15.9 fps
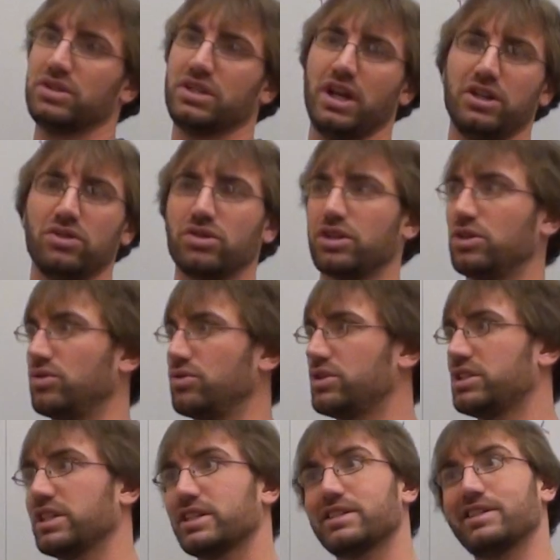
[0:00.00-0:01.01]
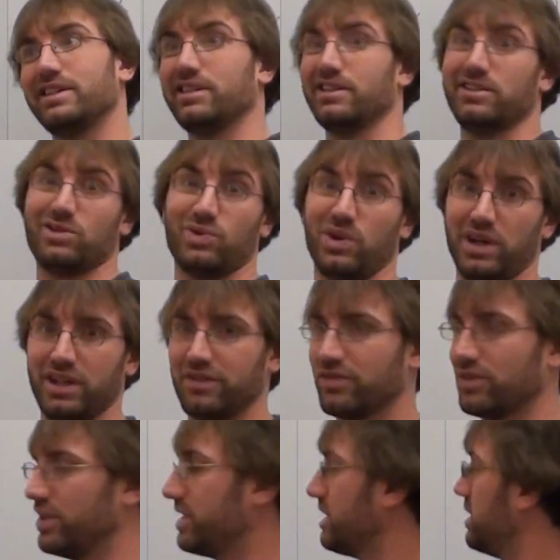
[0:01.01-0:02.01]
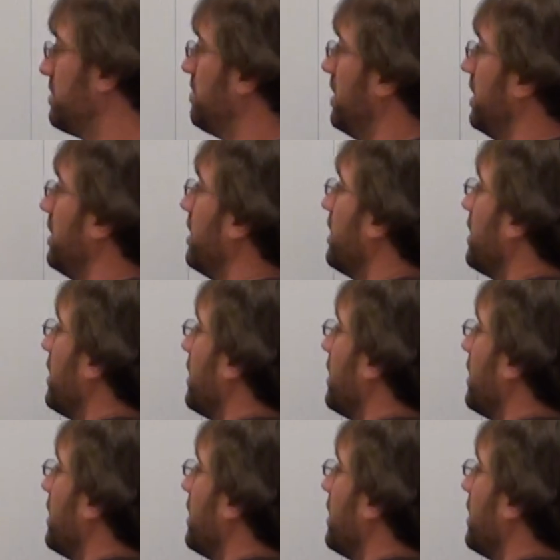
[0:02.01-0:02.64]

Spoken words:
and 10. You can use 16 and 20, for instance. But